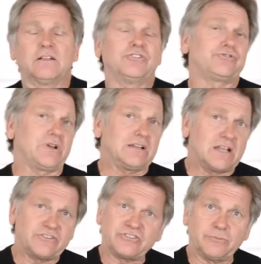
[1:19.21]
straight
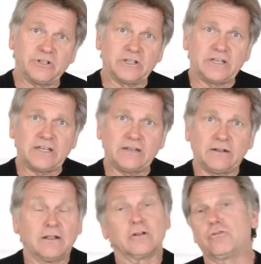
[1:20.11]
line stability,
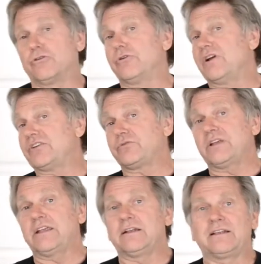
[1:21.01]
corner
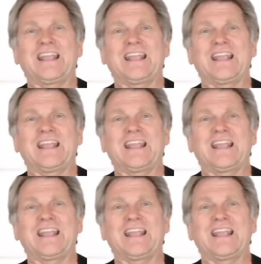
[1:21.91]
entry.